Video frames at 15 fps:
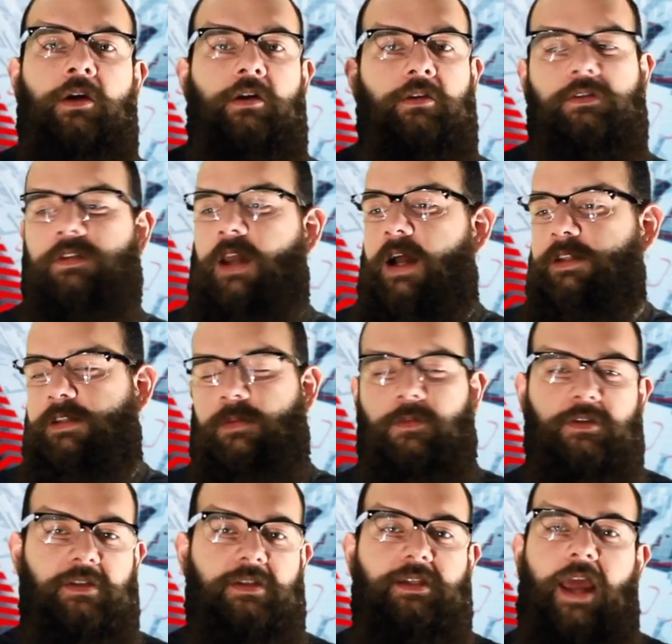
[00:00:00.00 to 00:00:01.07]
Scott
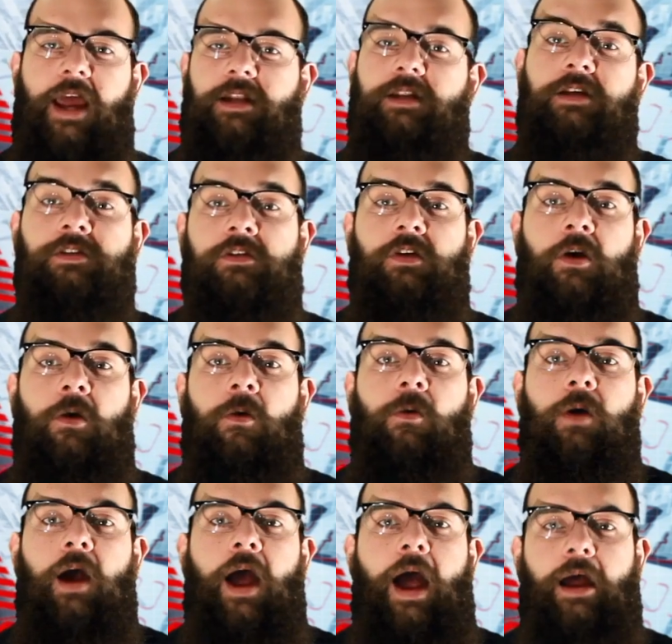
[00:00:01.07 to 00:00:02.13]
Summers' dad doesn't
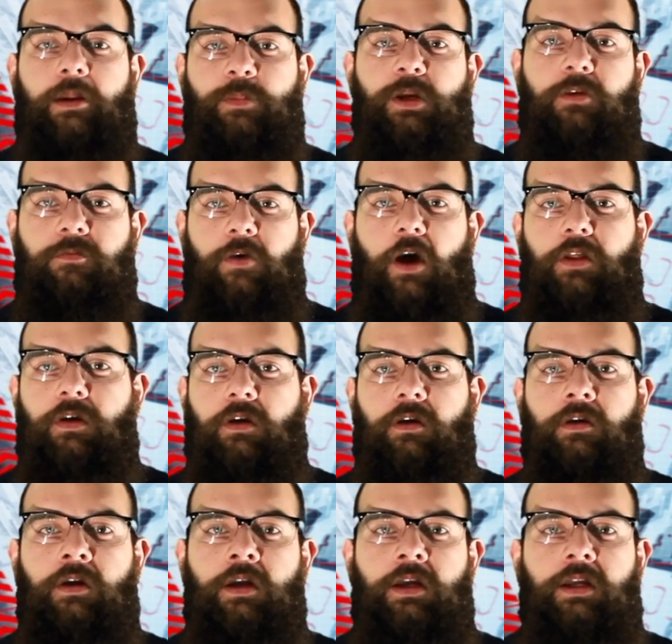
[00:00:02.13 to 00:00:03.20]
know how to be a
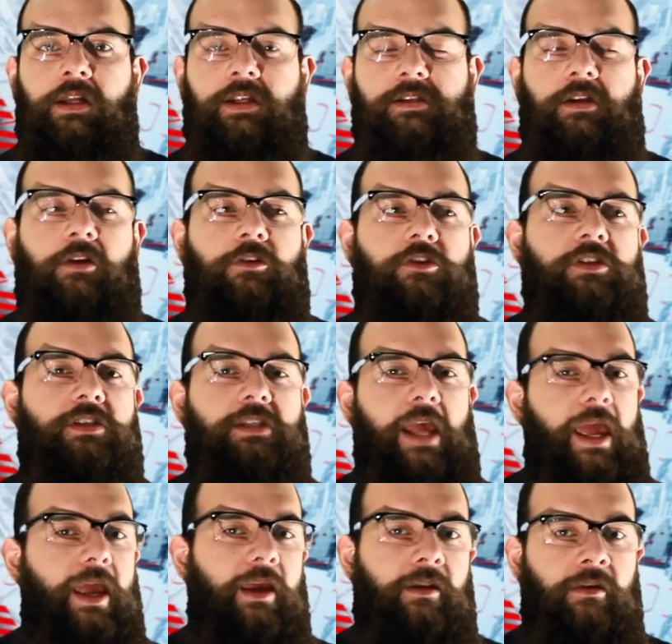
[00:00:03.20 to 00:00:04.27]
father, doesn't
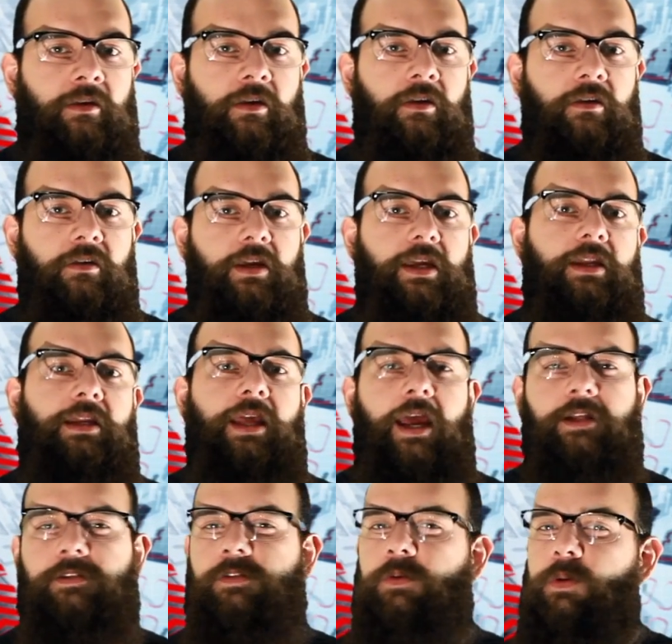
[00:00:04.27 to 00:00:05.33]
understand it
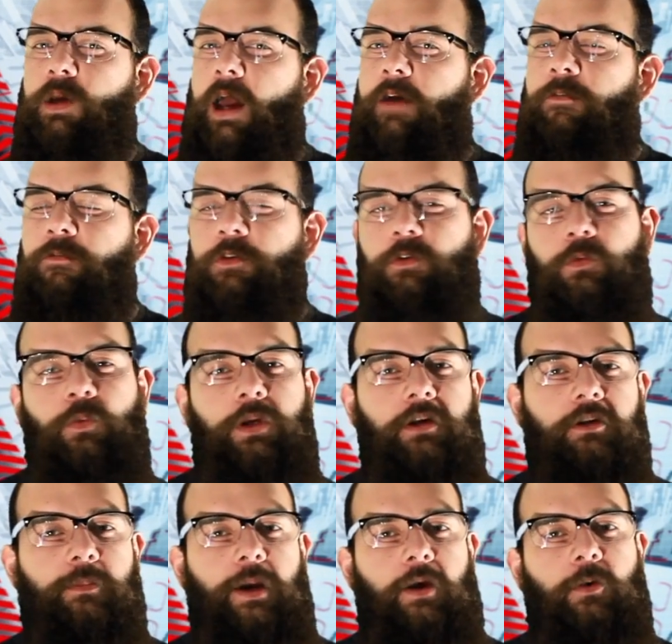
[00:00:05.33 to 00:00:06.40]
yet, so I feel
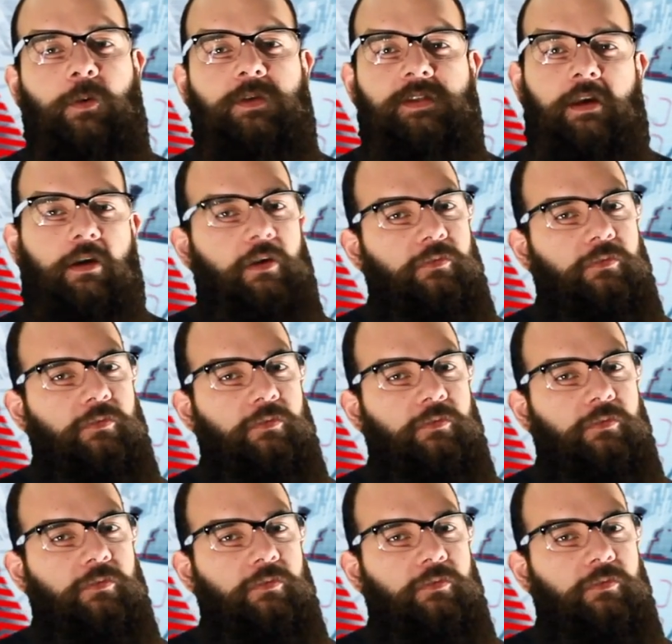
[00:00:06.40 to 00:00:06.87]
weird about Corsair.